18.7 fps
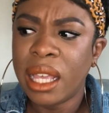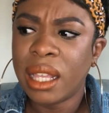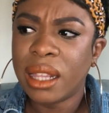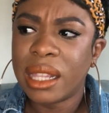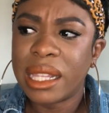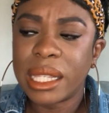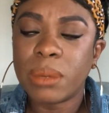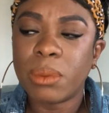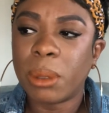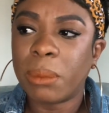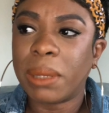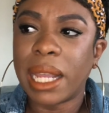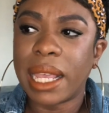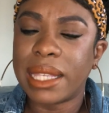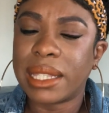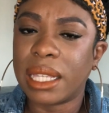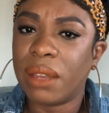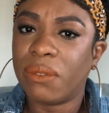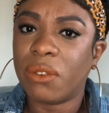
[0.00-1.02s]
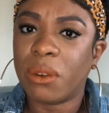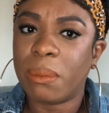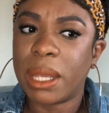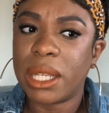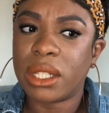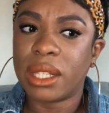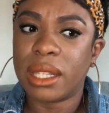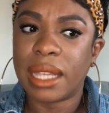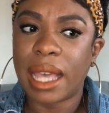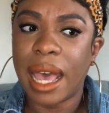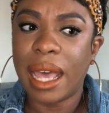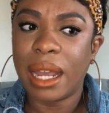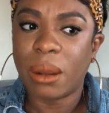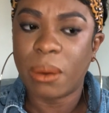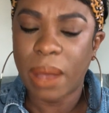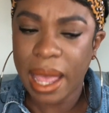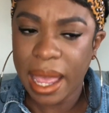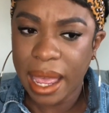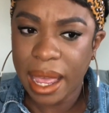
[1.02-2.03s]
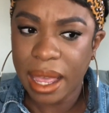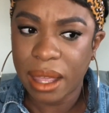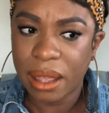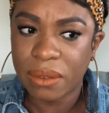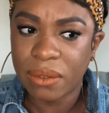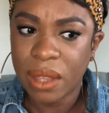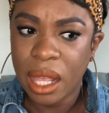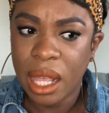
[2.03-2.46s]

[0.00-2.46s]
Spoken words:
This woman has information that I don't have.